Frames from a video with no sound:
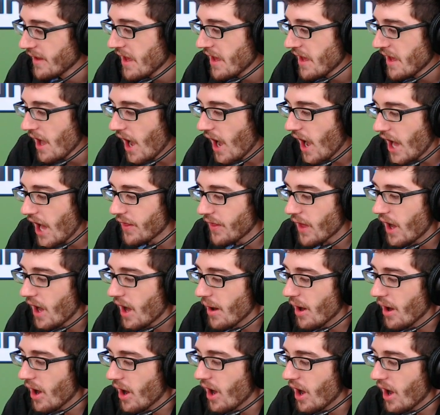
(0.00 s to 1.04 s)

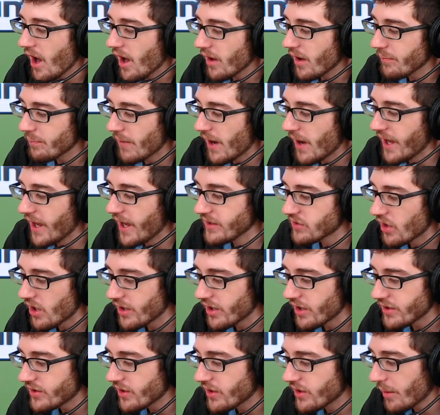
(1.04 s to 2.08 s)
Mine is
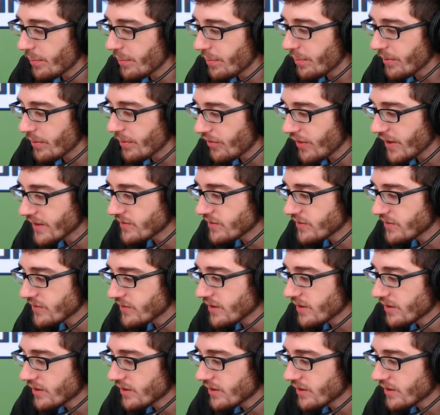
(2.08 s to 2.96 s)
all done up and fancy.